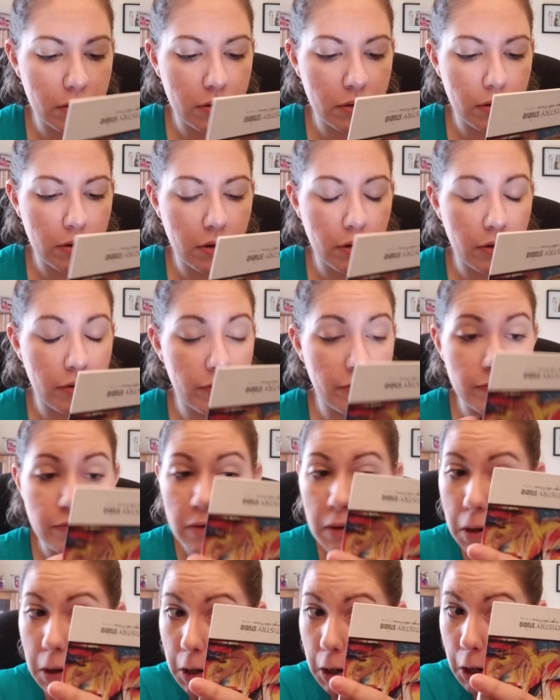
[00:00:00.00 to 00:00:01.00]
of
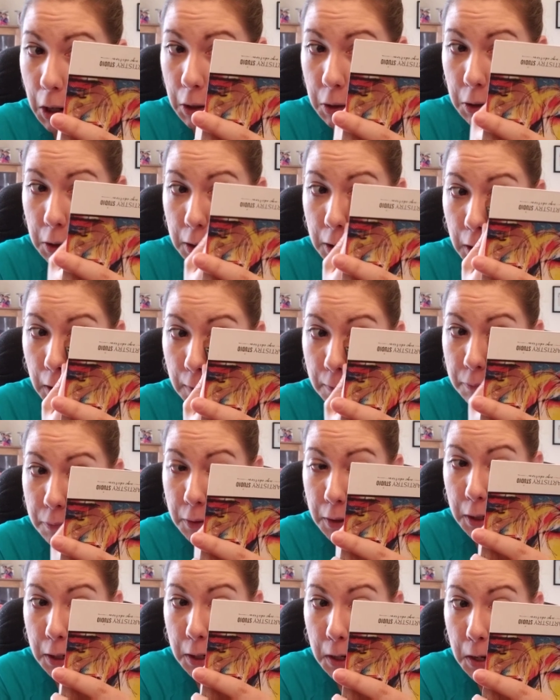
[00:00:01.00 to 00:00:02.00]
color up
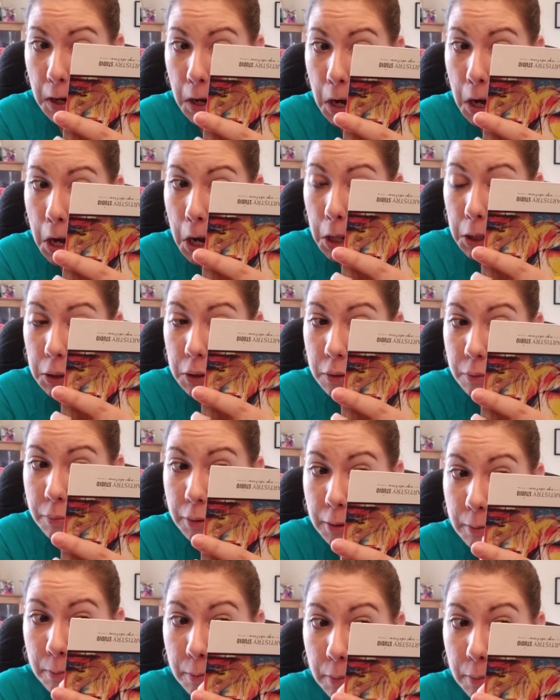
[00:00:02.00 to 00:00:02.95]
there, a little bit of